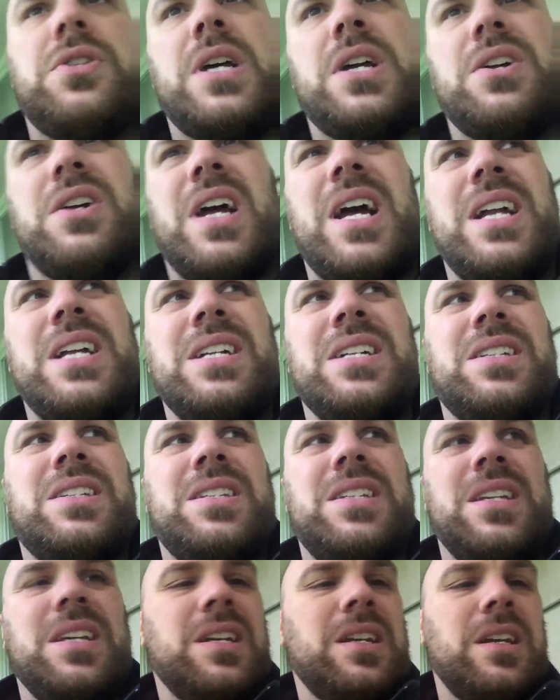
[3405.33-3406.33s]
I didn't
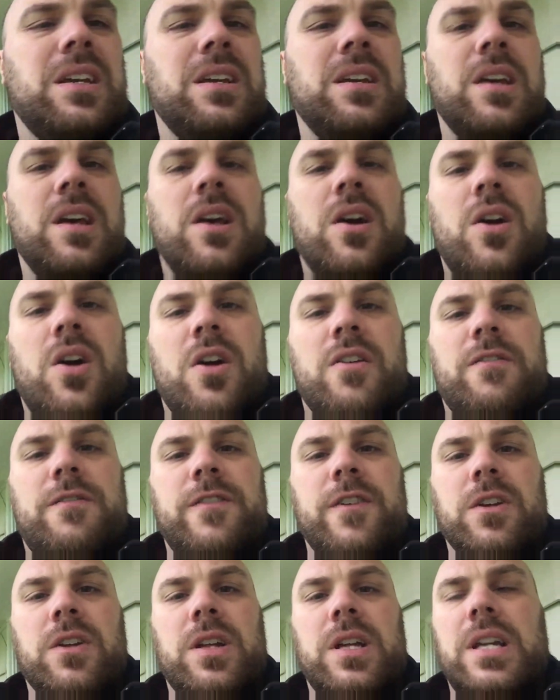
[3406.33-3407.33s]
see any or
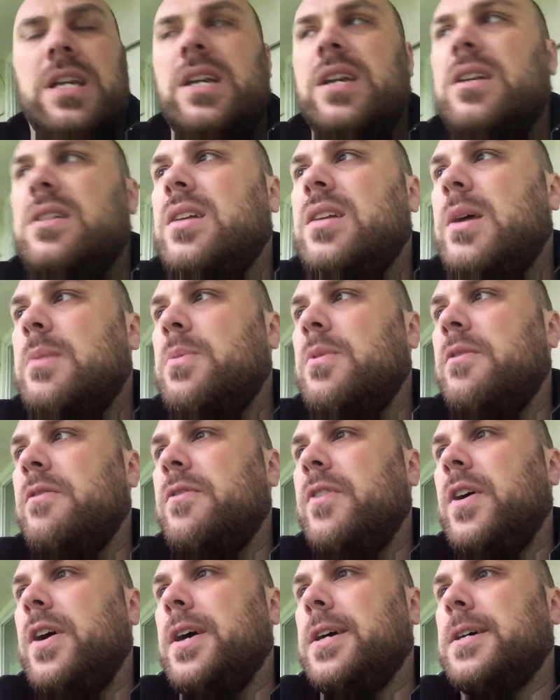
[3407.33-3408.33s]
feel any type of
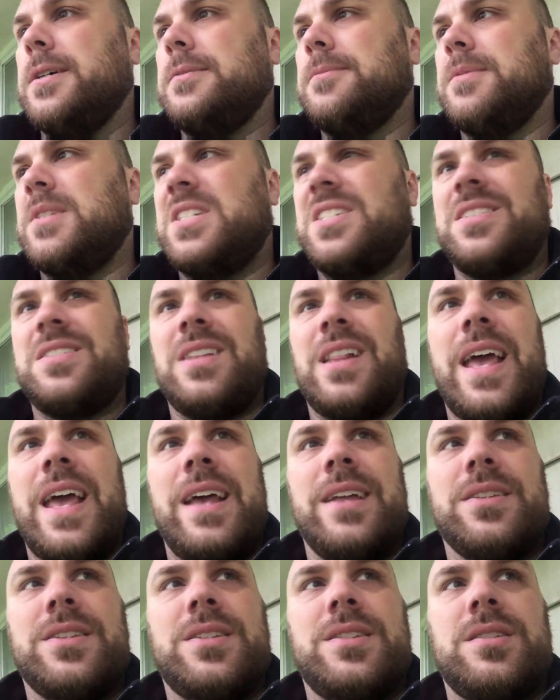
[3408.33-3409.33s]

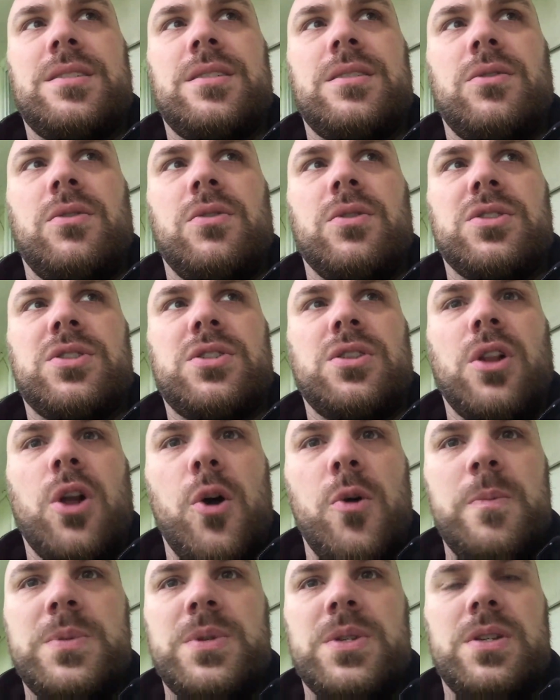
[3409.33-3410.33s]
slants or
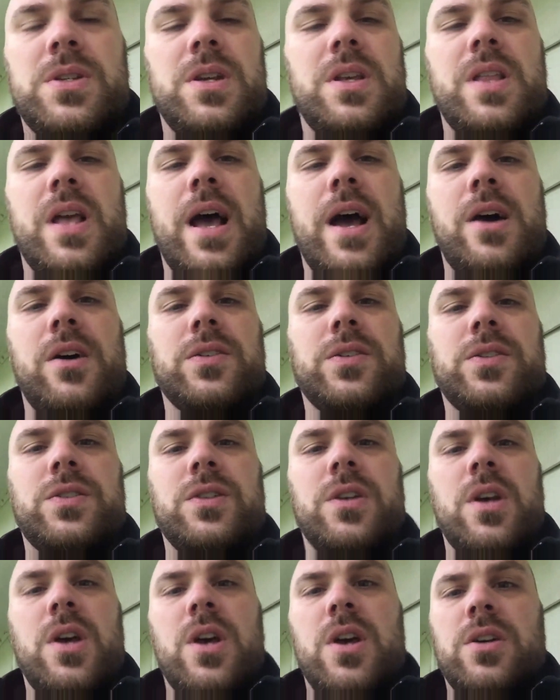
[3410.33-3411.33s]
slopes in the house,
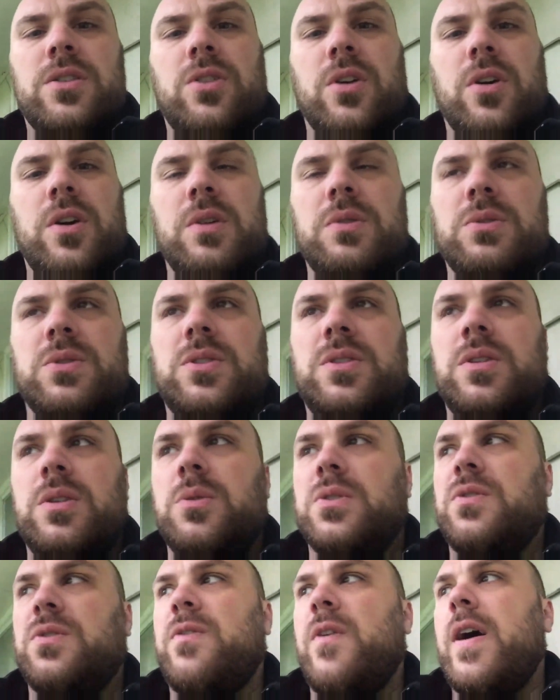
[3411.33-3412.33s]
so it
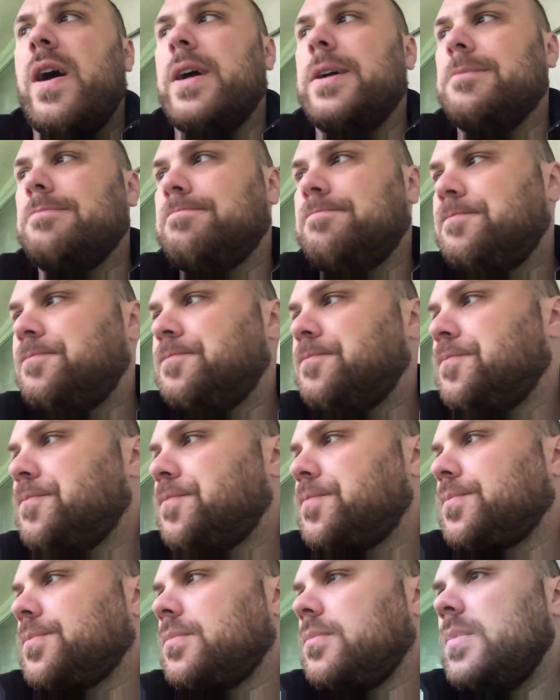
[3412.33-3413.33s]
was fine.
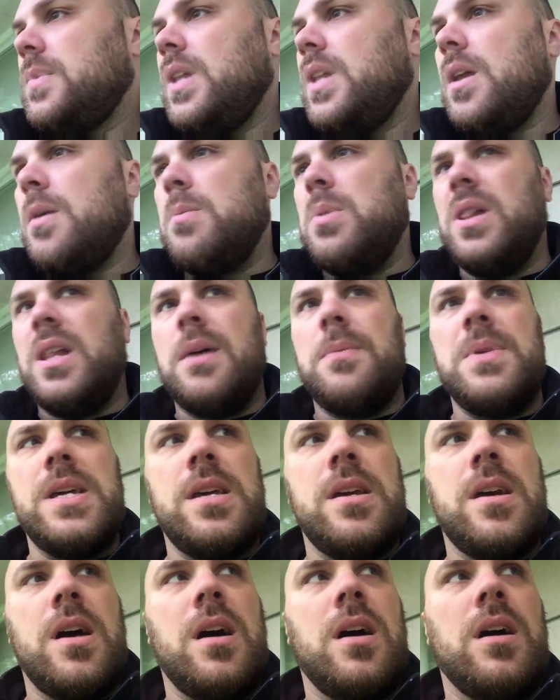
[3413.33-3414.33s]
But let me